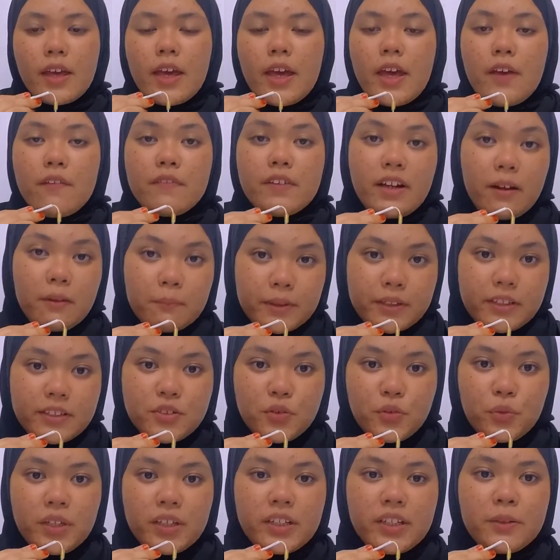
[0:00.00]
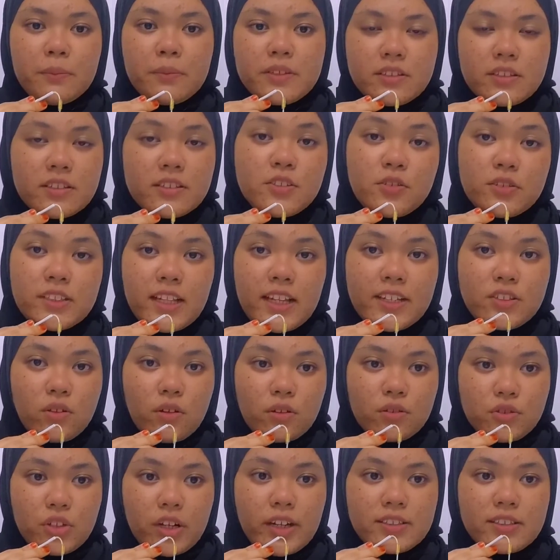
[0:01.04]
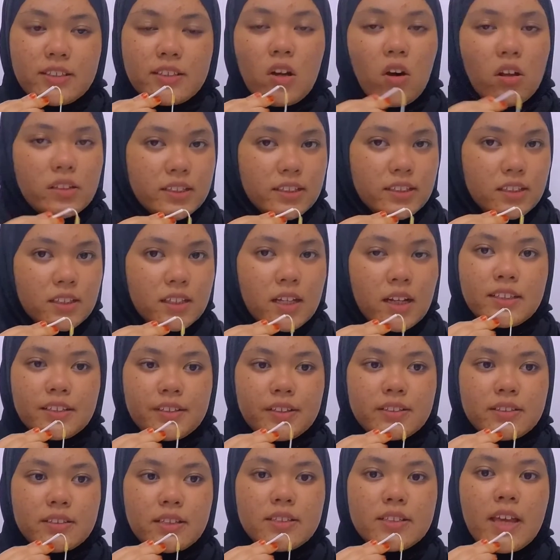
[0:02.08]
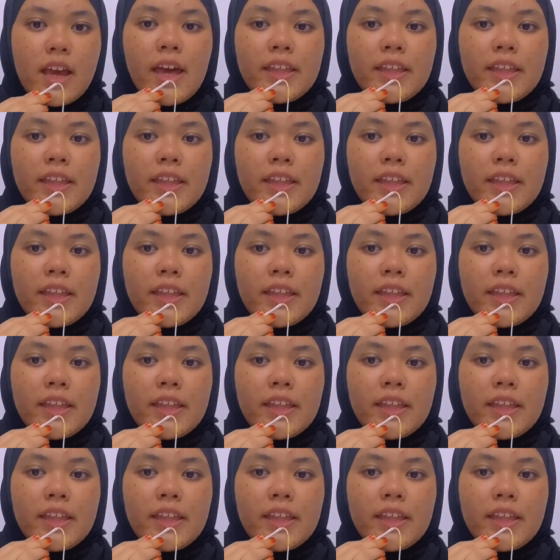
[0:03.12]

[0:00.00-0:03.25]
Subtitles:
If a company is doing a business utilize contracts in other currencies,